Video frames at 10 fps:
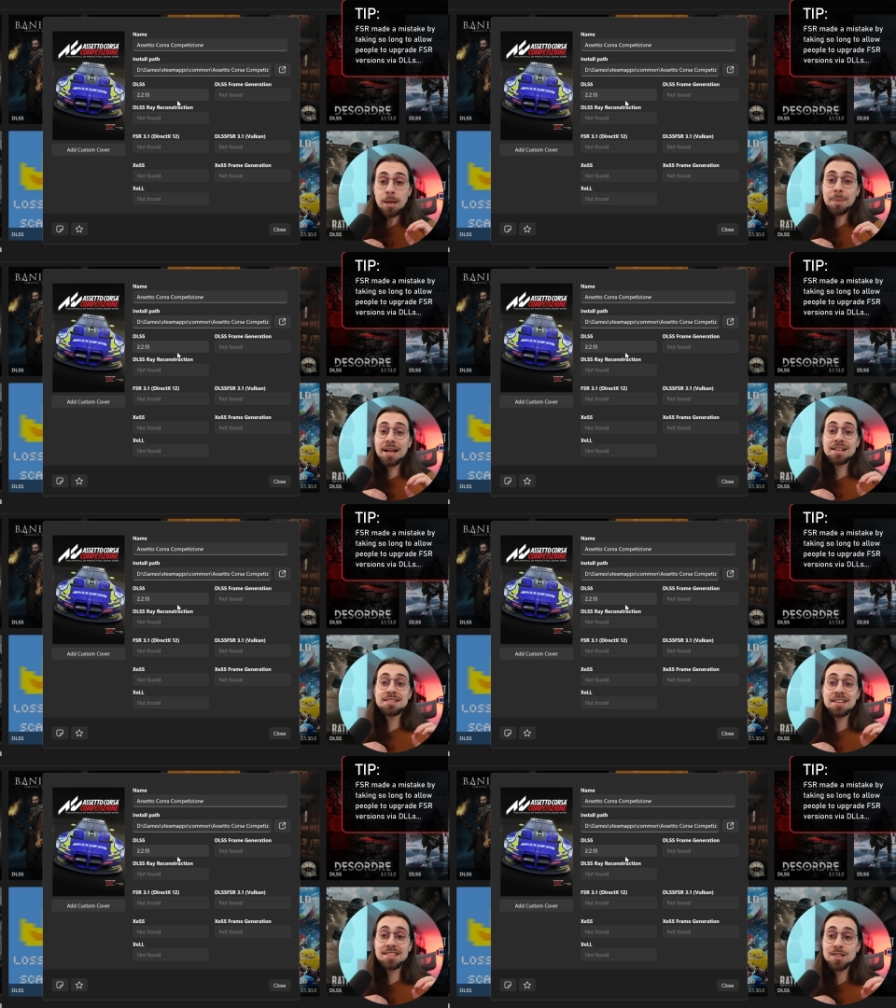
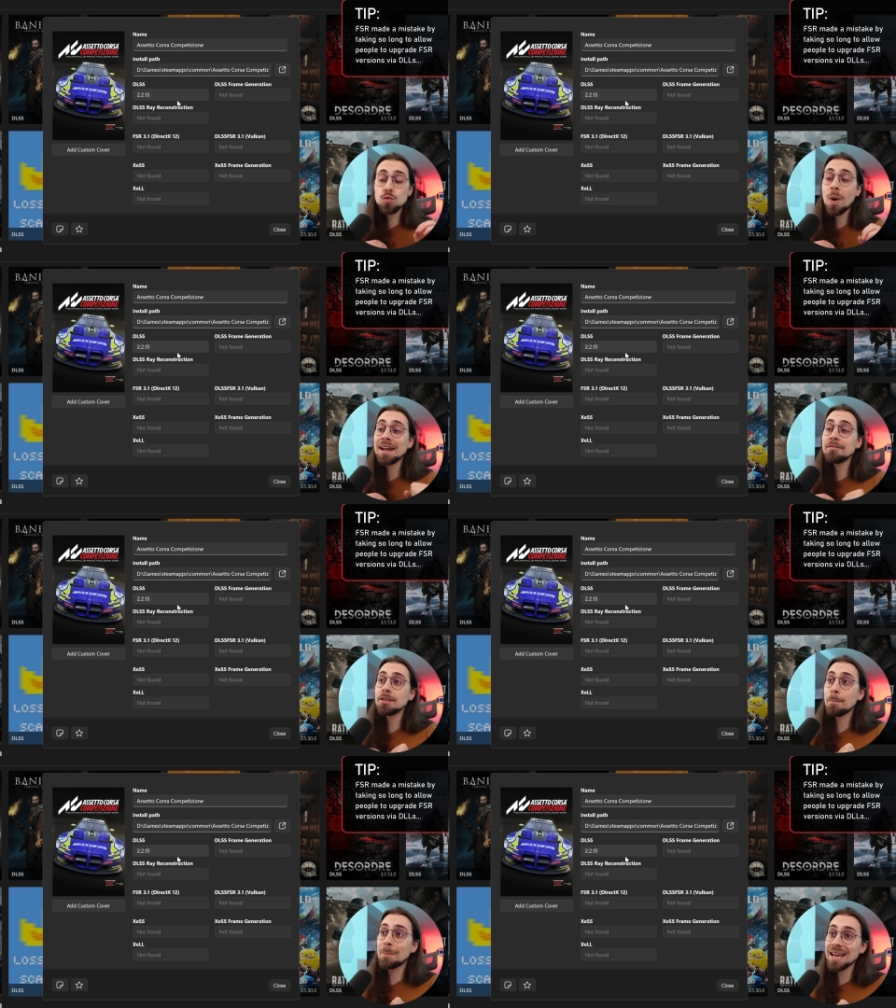because this is one of
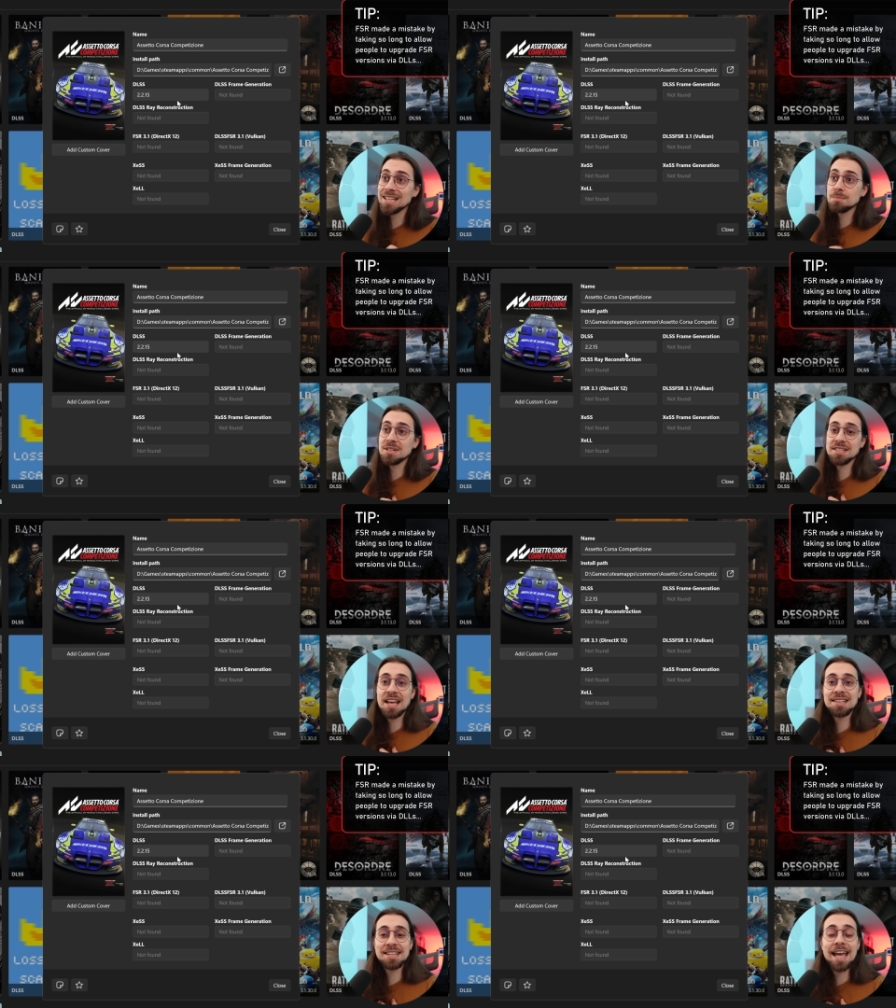the biggest
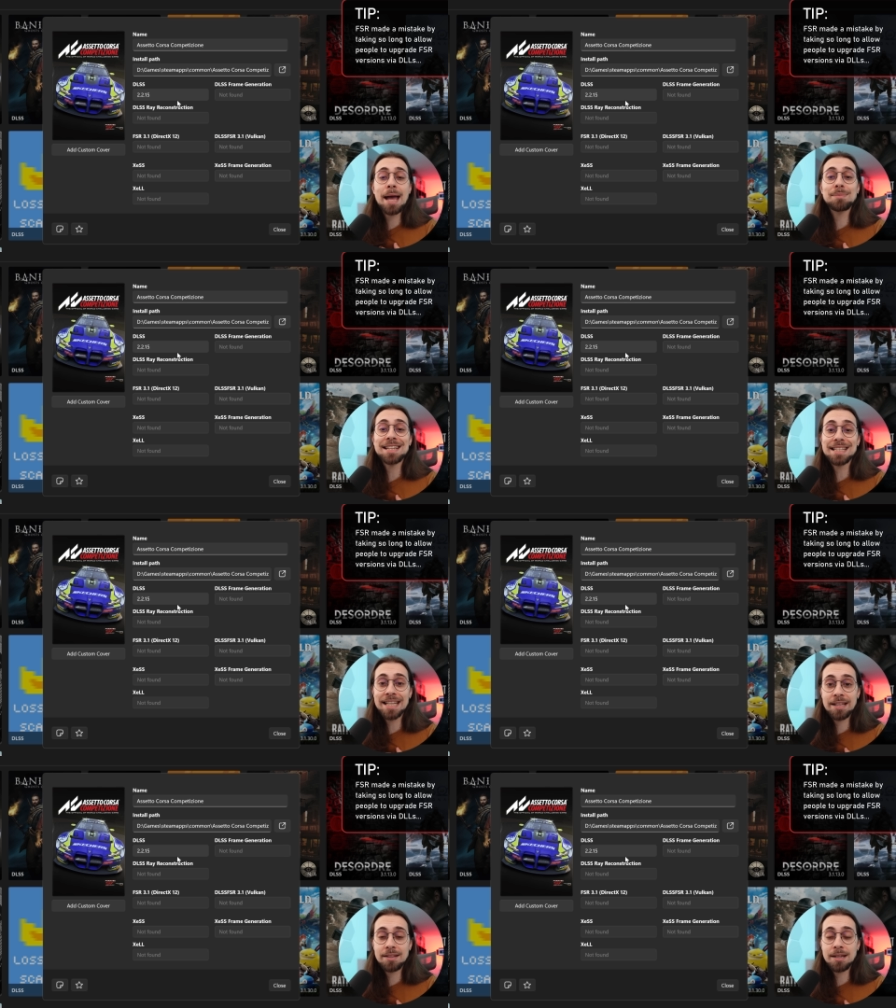mistakes AMD
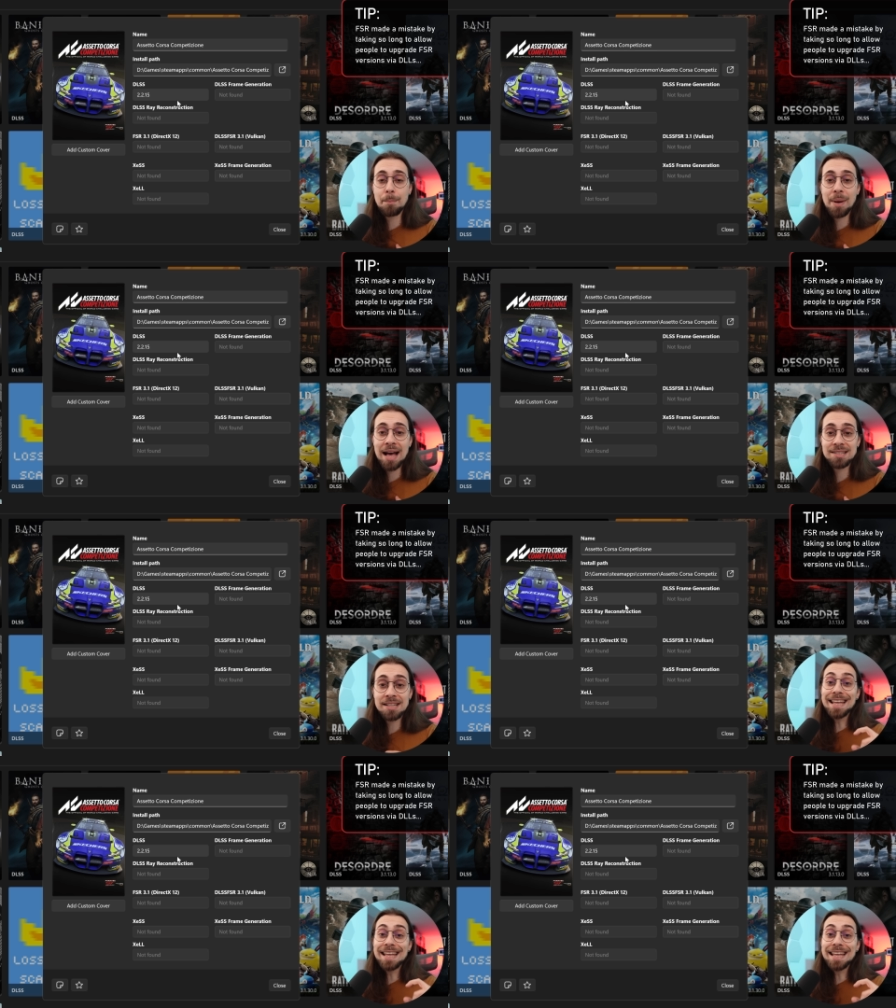did in the past.